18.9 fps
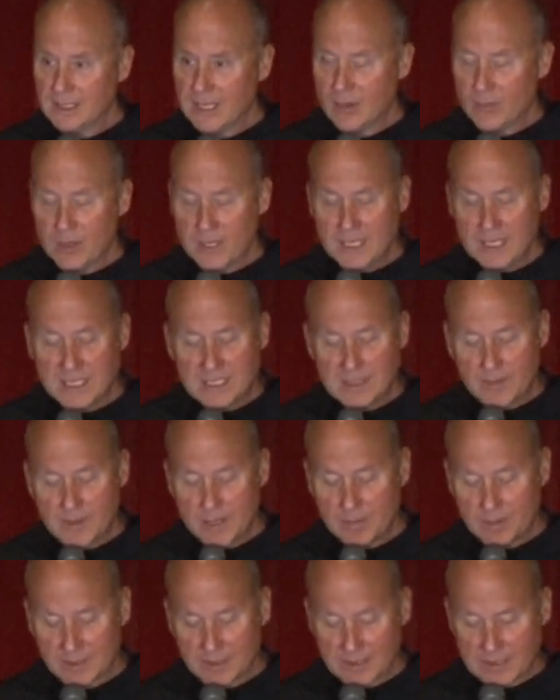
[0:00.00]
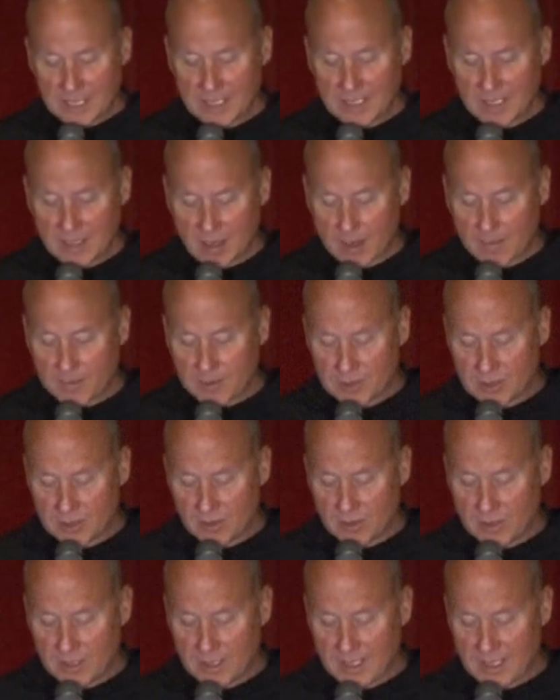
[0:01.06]
and we need to be able to take the
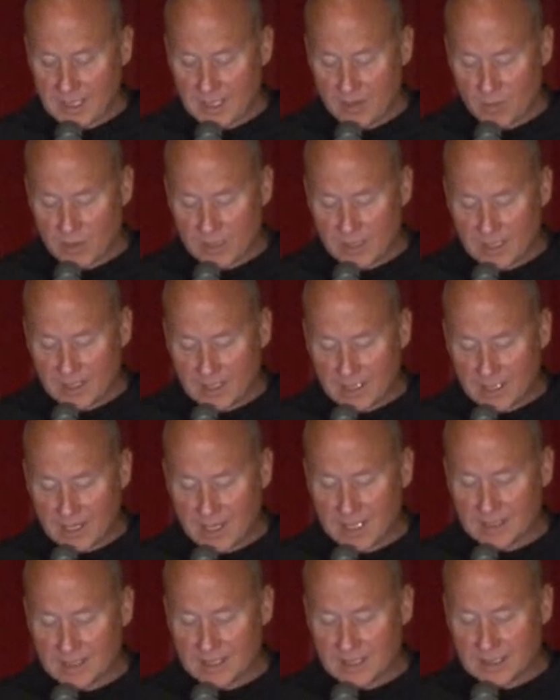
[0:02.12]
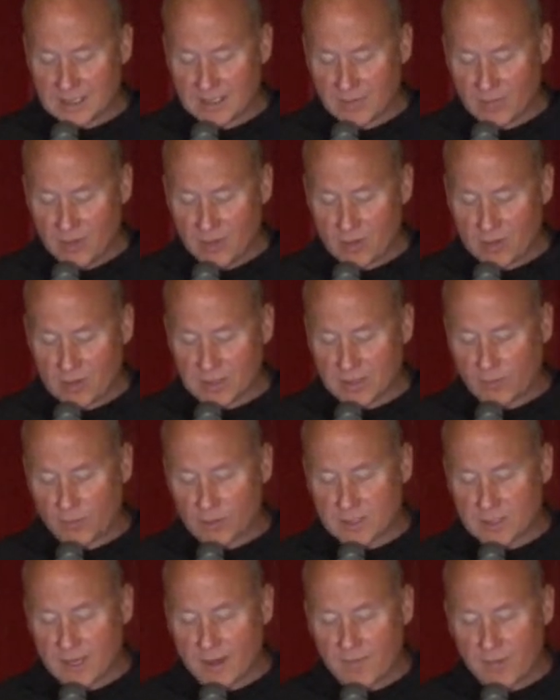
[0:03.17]
opportunity within the context of Eucharist,
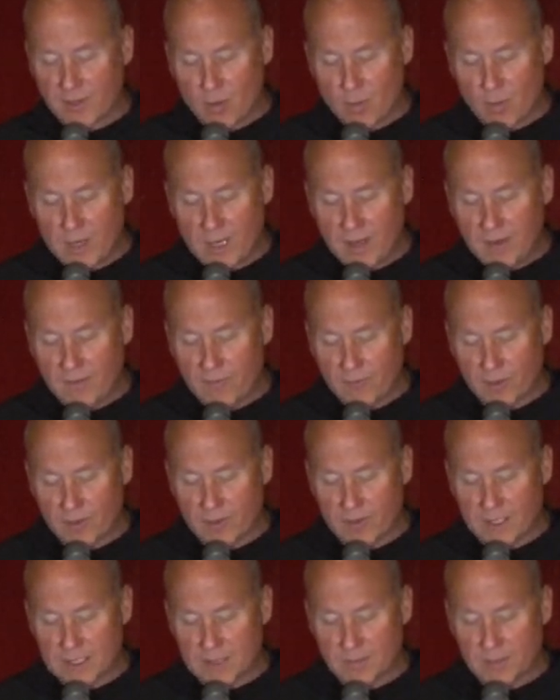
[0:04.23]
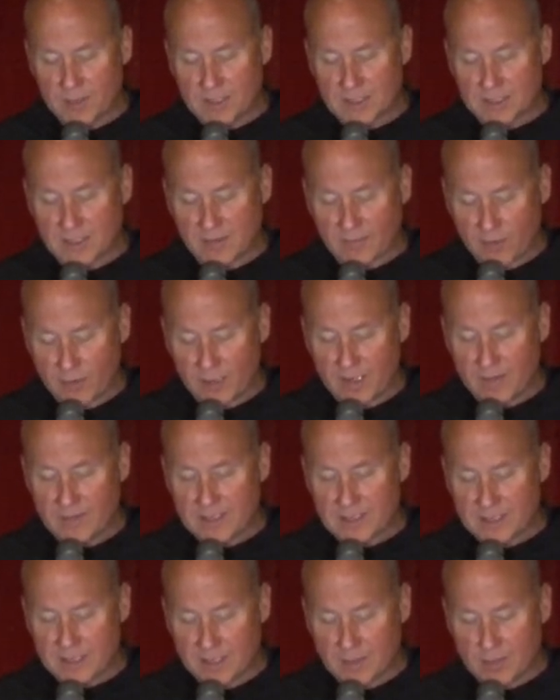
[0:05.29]
first off, that we for, experience the
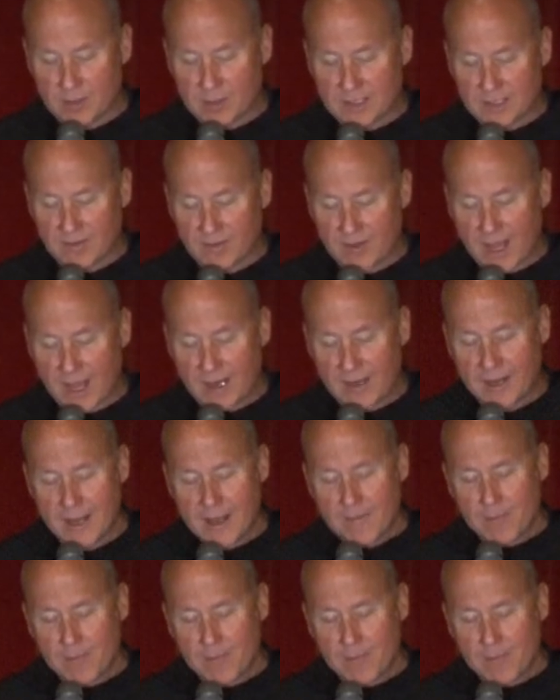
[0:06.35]
forgiveness and the mercy of God,